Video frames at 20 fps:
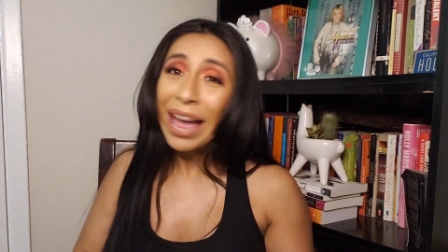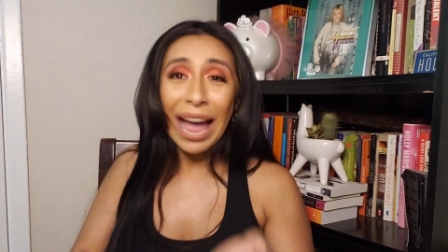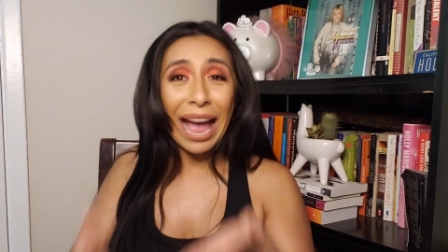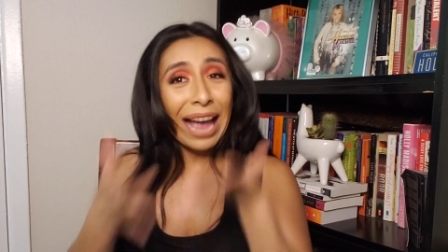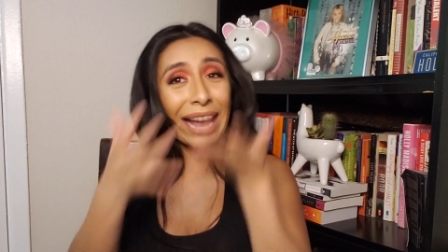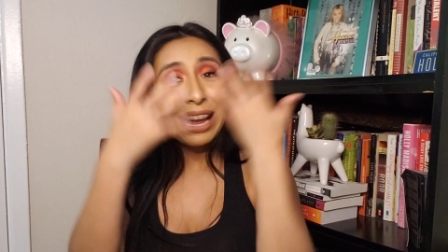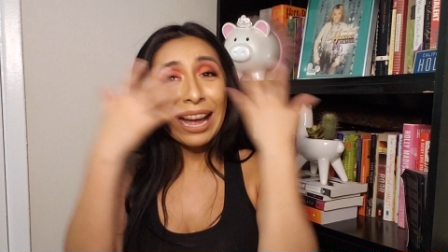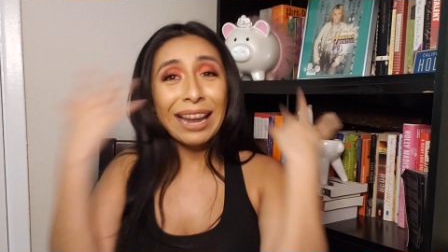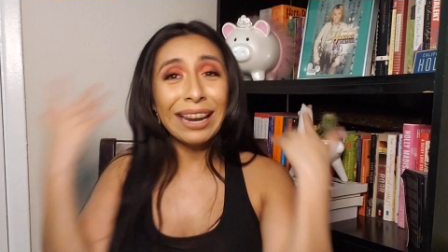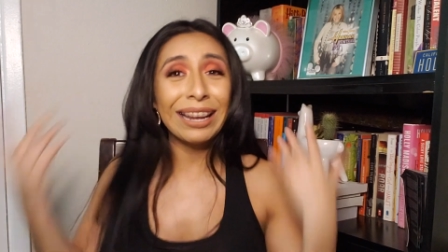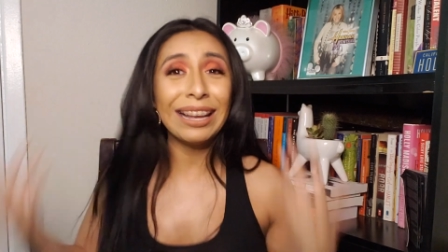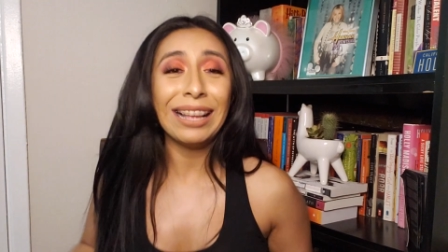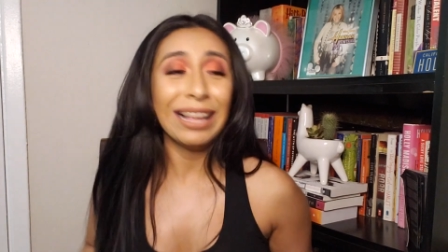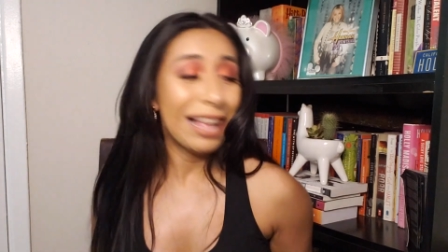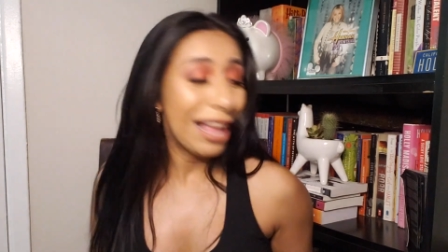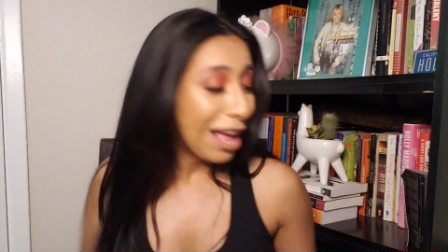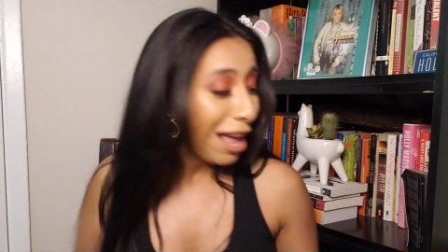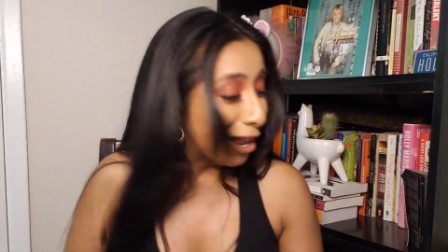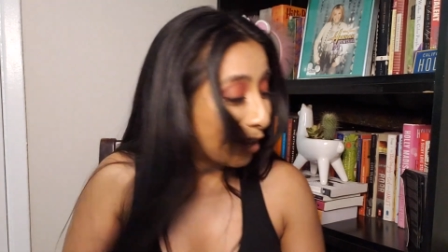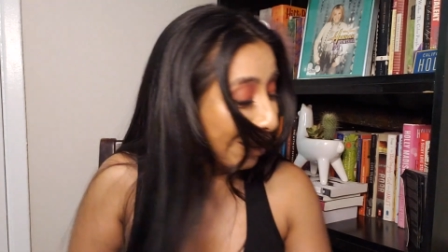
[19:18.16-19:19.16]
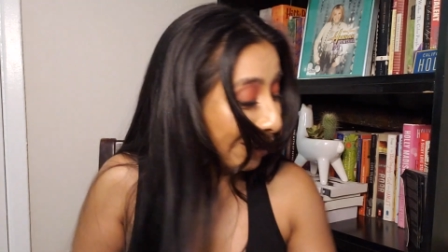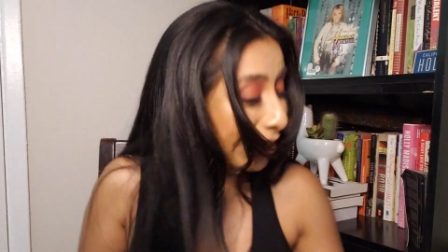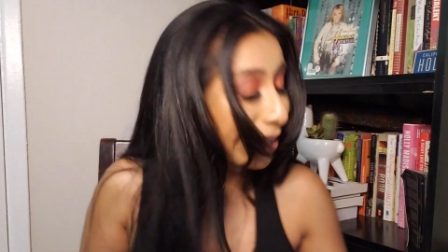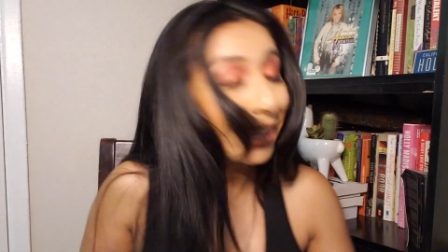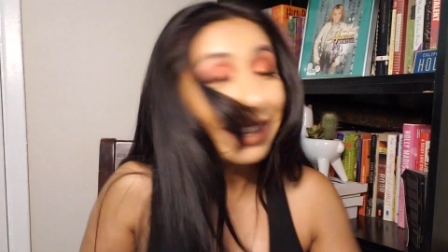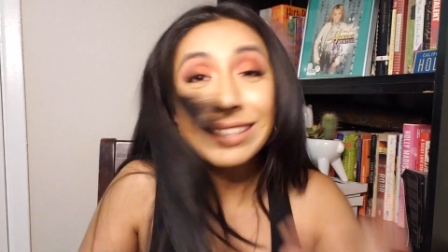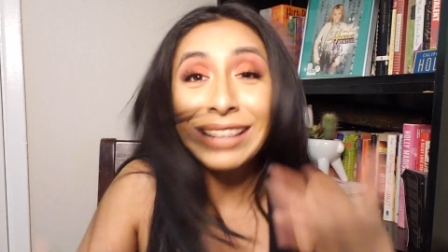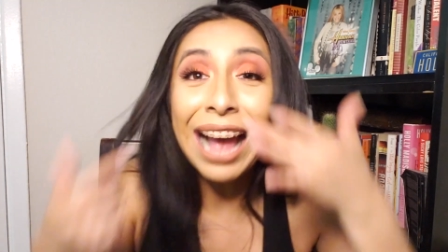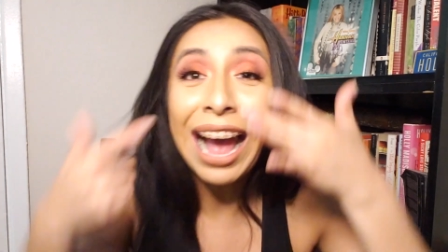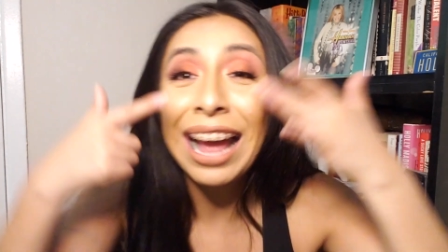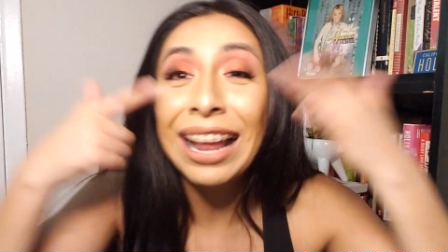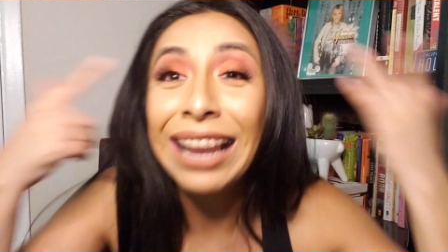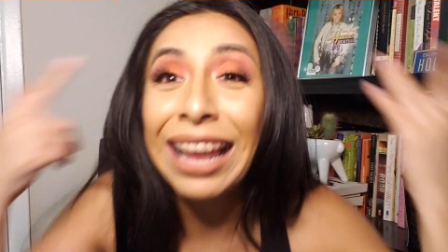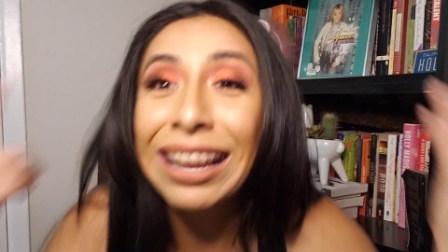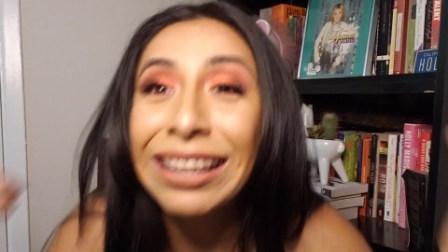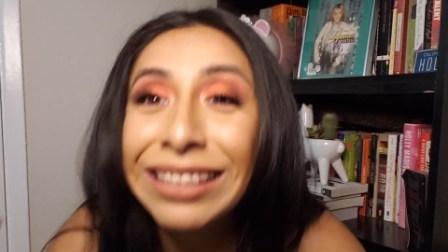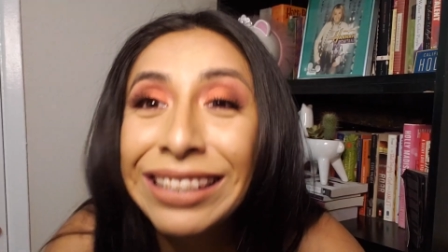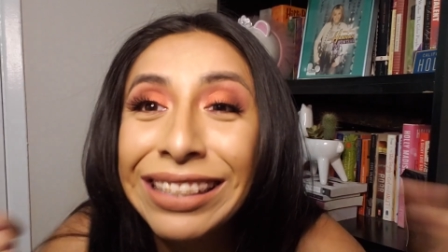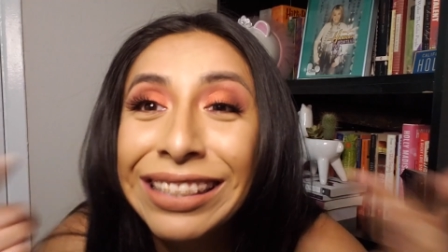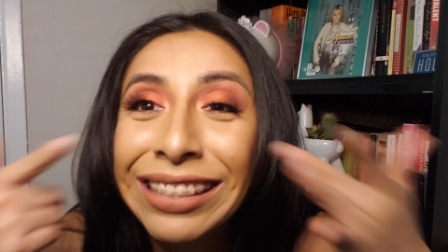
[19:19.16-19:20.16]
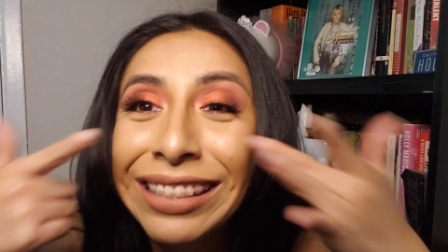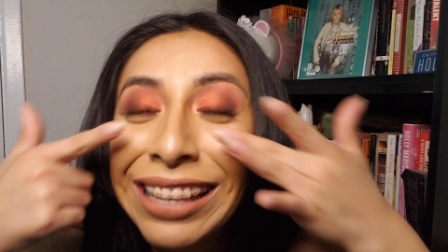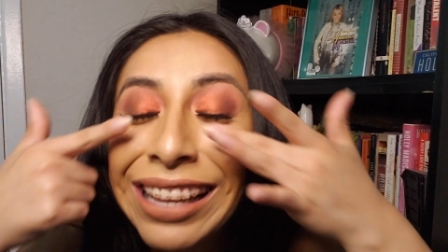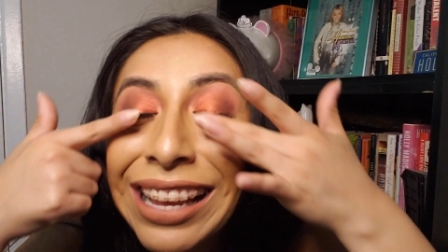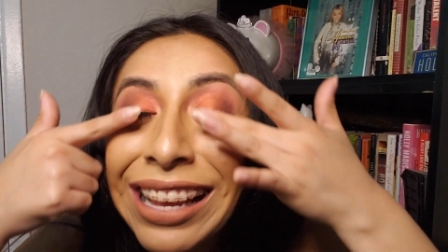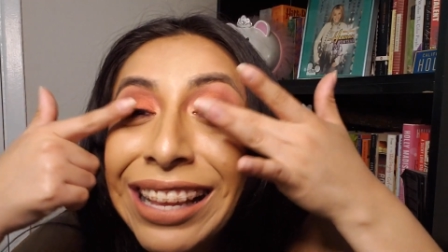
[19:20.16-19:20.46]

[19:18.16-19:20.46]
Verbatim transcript: I gotta look at these eyelashes.